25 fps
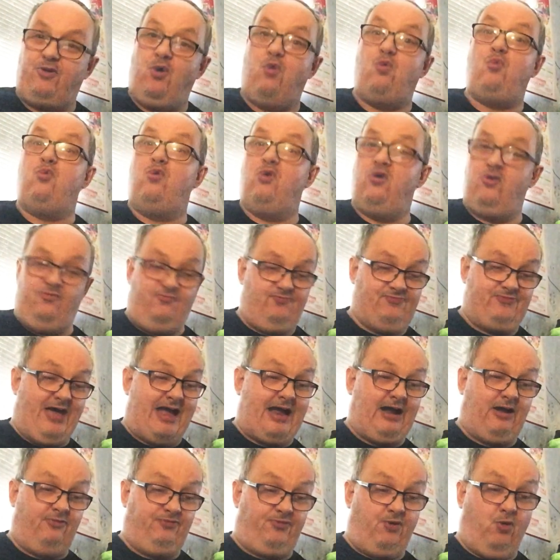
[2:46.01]
the work,
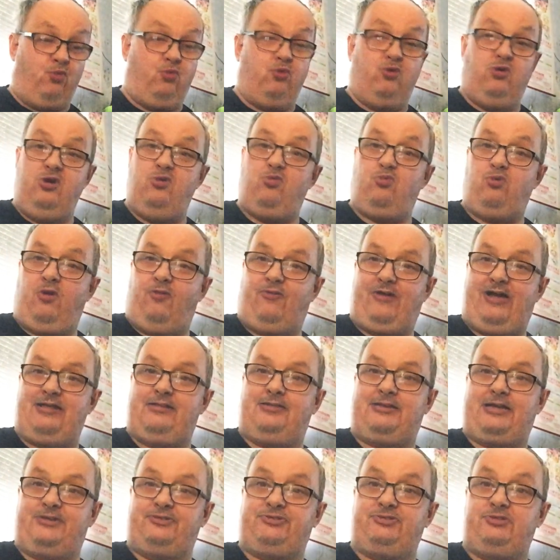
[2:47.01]
what
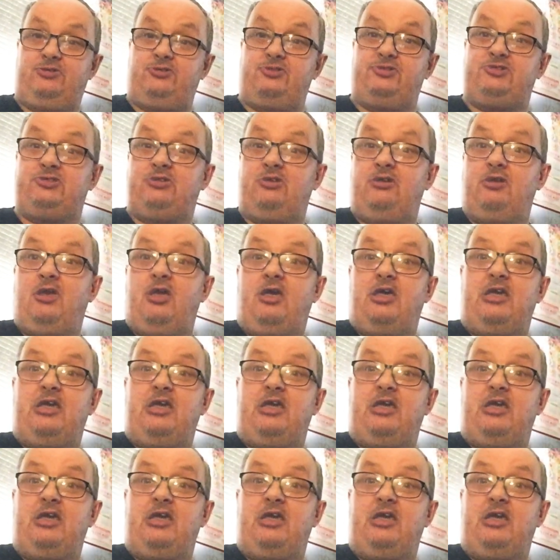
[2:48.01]
that lad does.